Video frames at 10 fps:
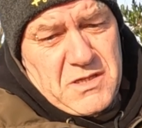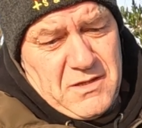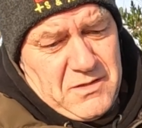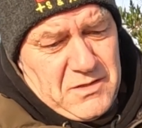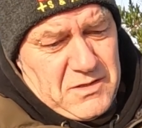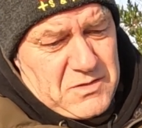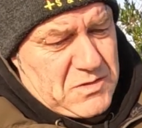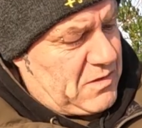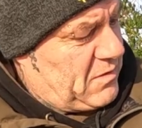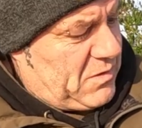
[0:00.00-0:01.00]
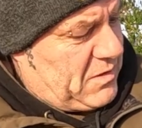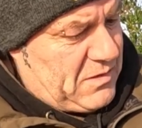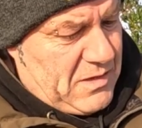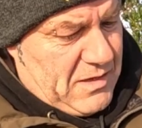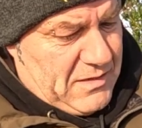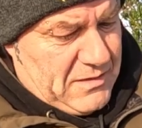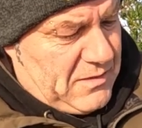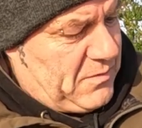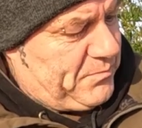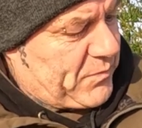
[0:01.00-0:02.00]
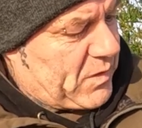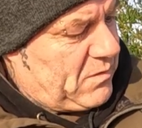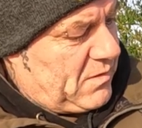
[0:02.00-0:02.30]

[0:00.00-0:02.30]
and